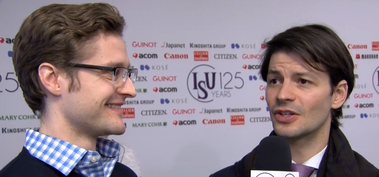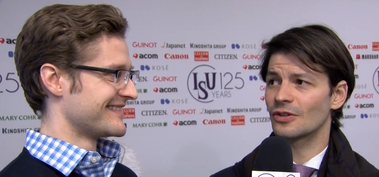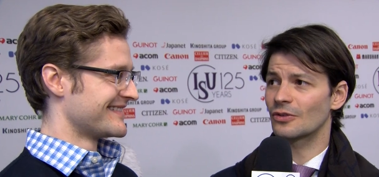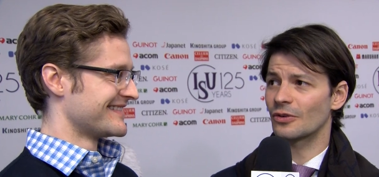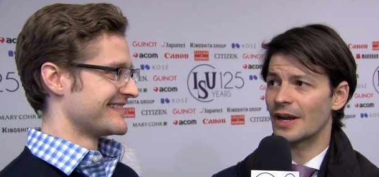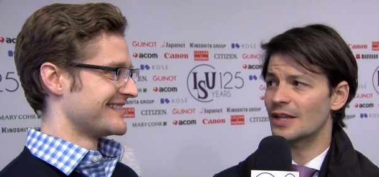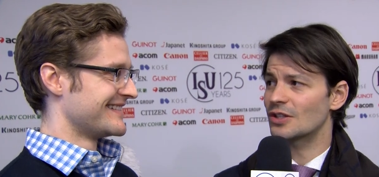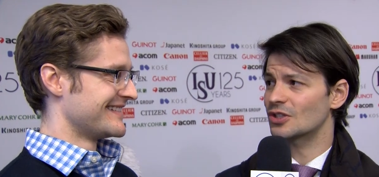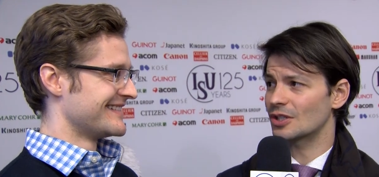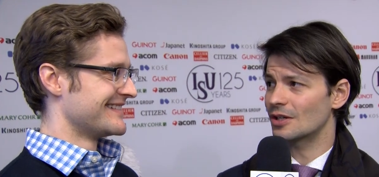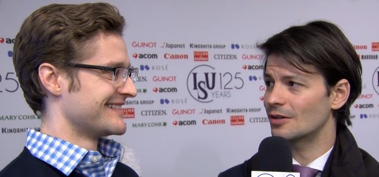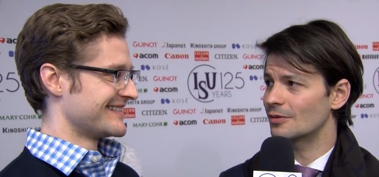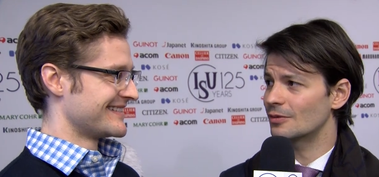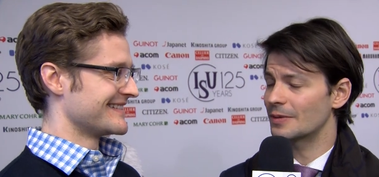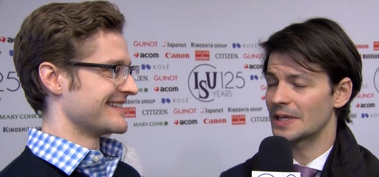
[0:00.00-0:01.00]
Speaker 1: a great
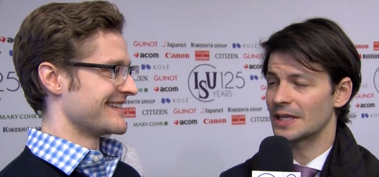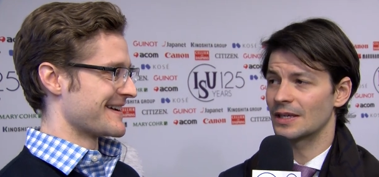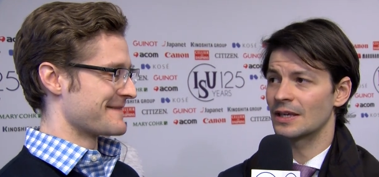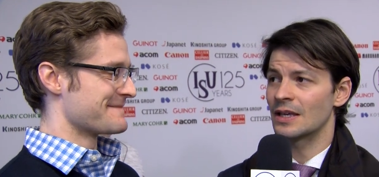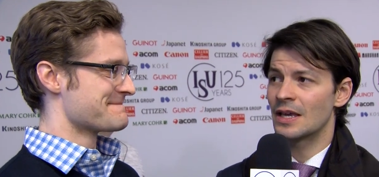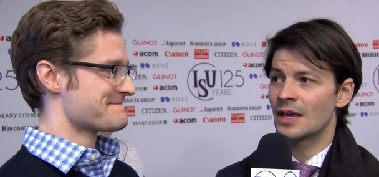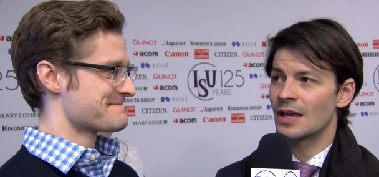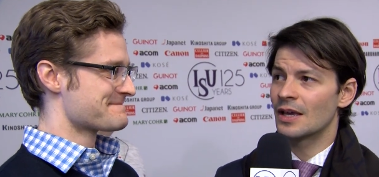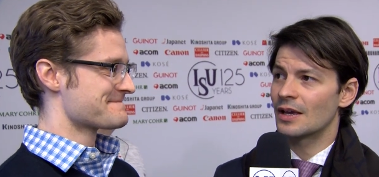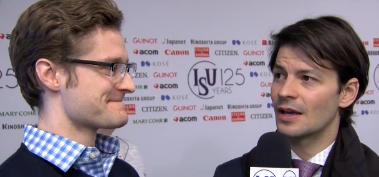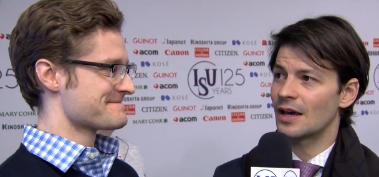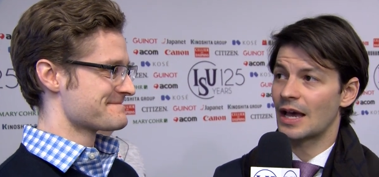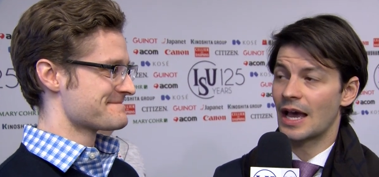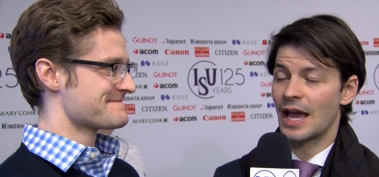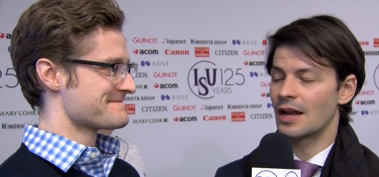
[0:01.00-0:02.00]
show. We. Yeah.
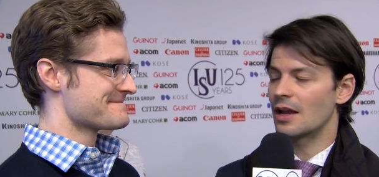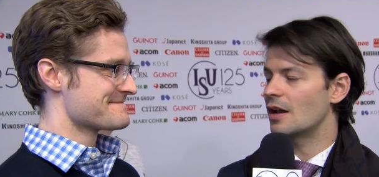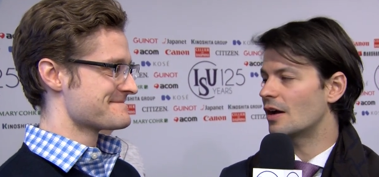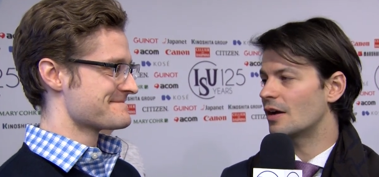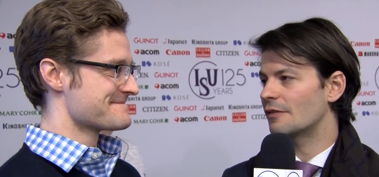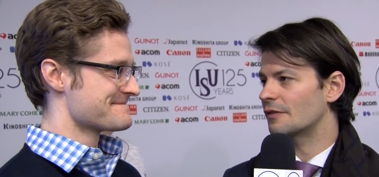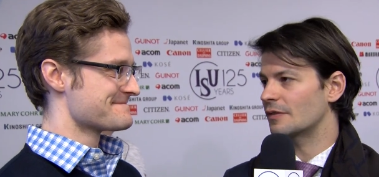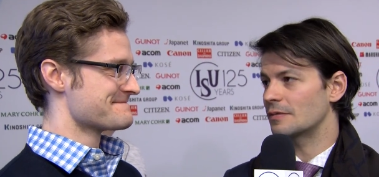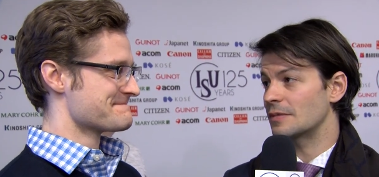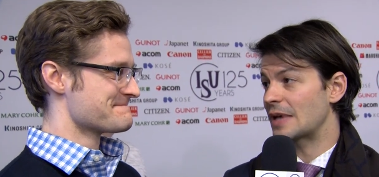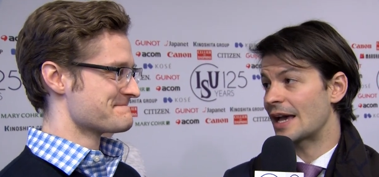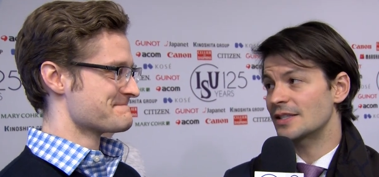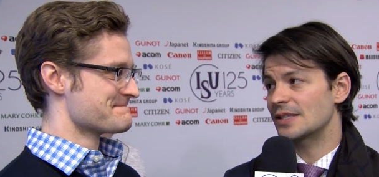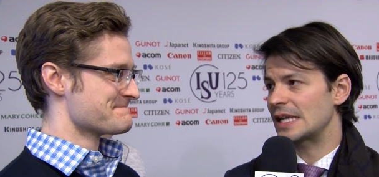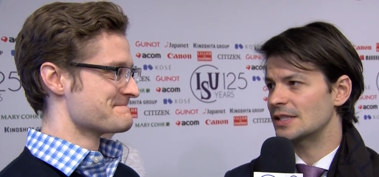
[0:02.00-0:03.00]
I love
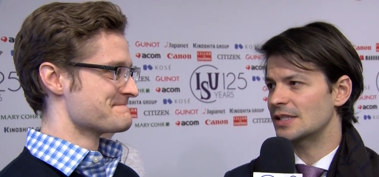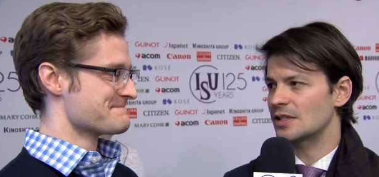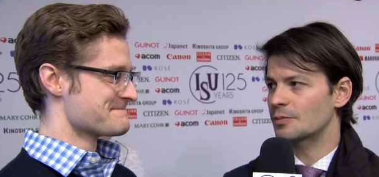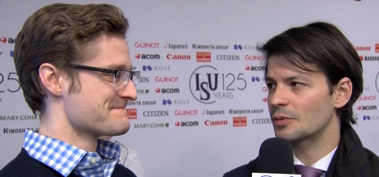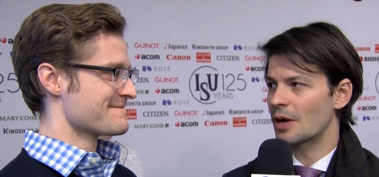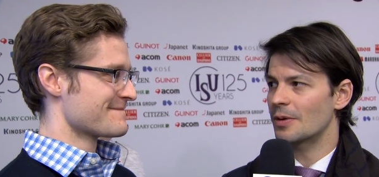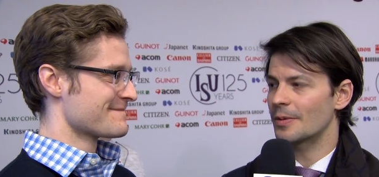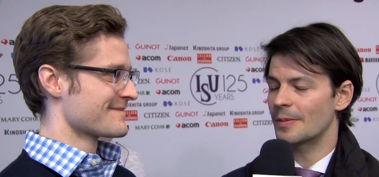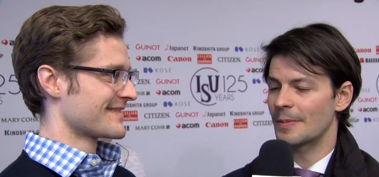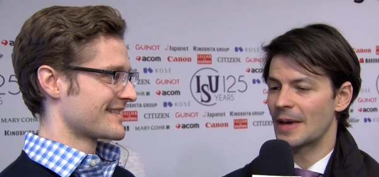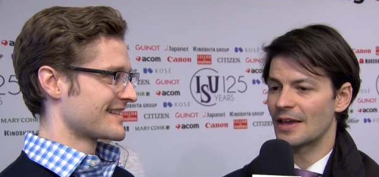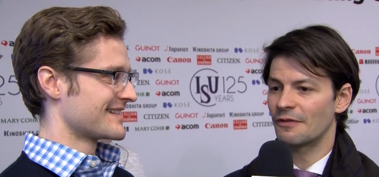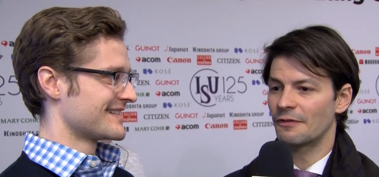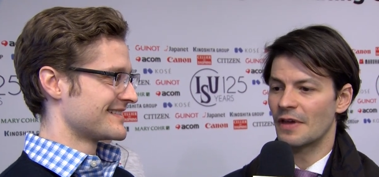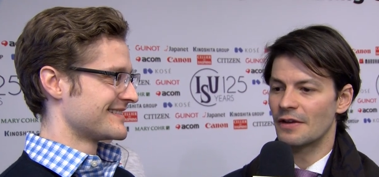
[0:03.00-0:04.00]
ice dance. Is probably
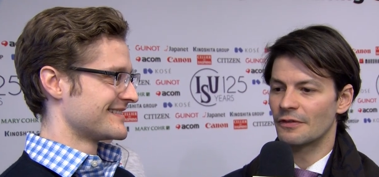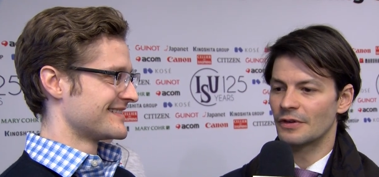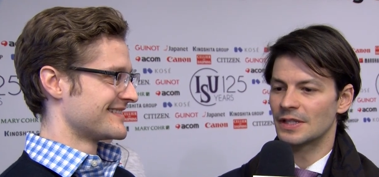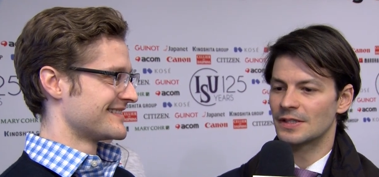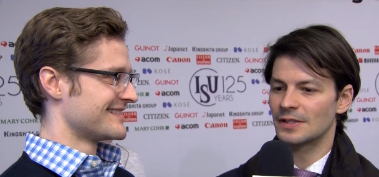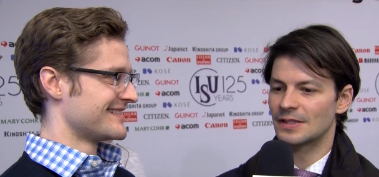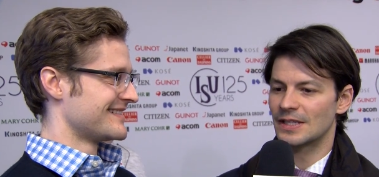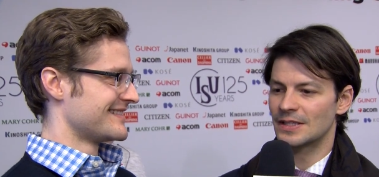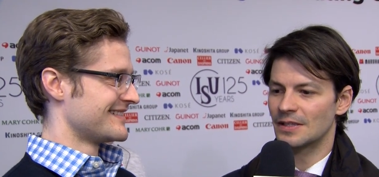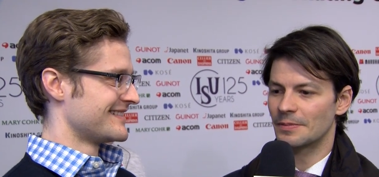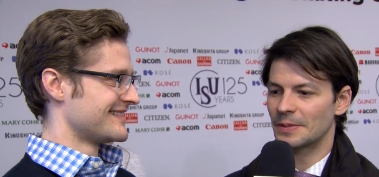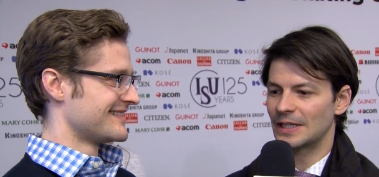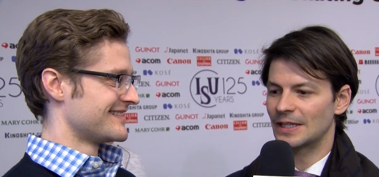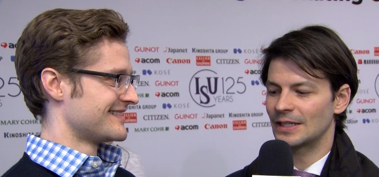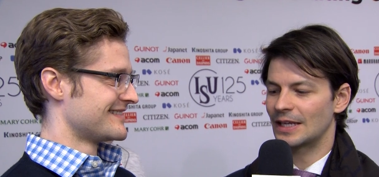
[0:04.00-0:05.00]
my favorite
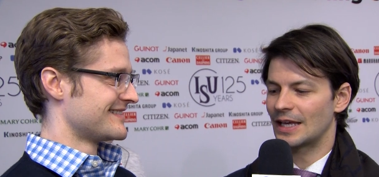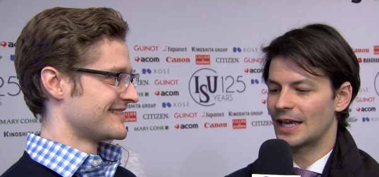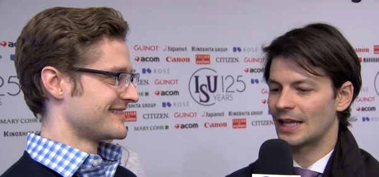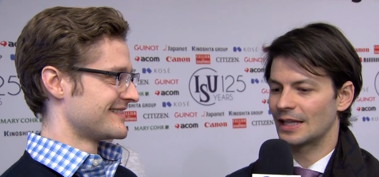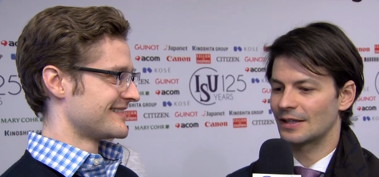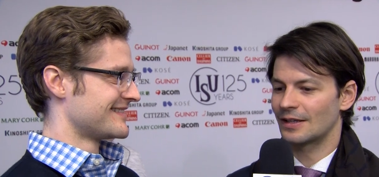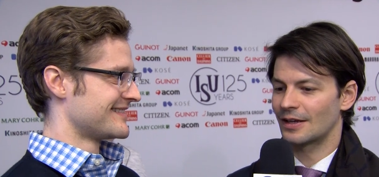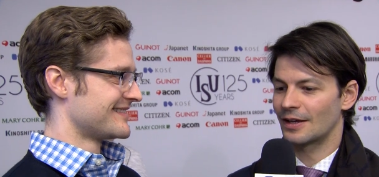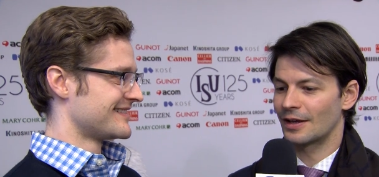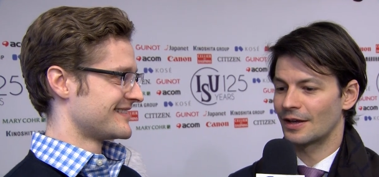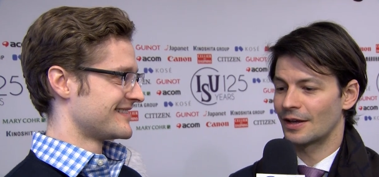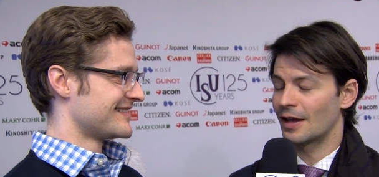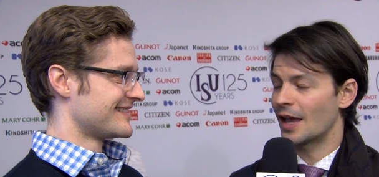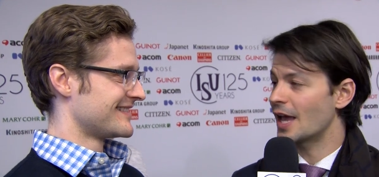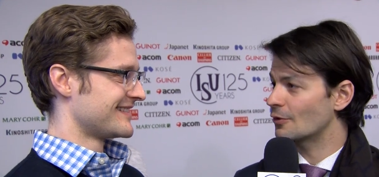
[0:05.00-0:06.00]
discipline, and
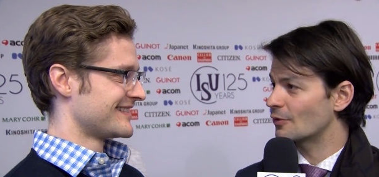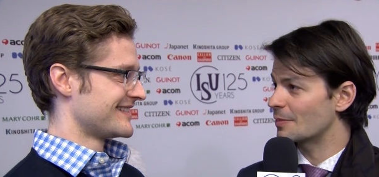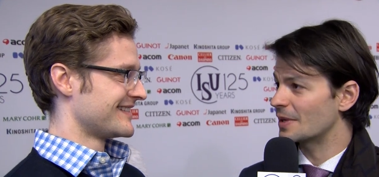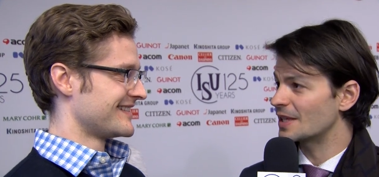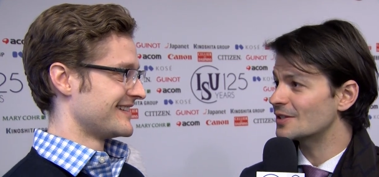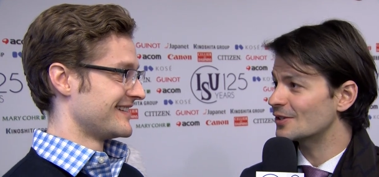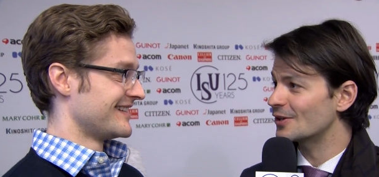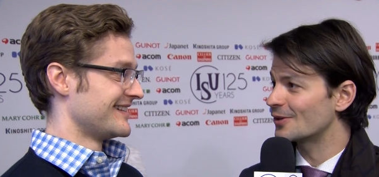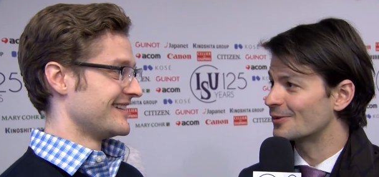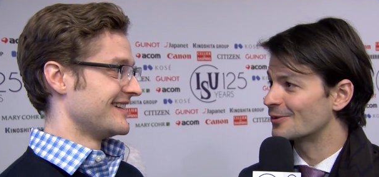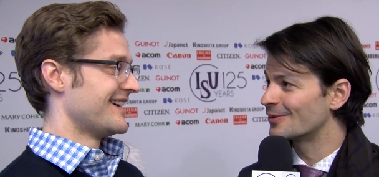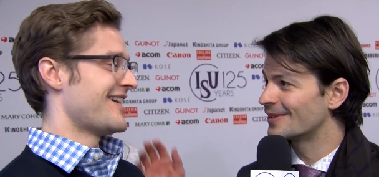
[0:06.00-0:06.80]
uh, and we miss you.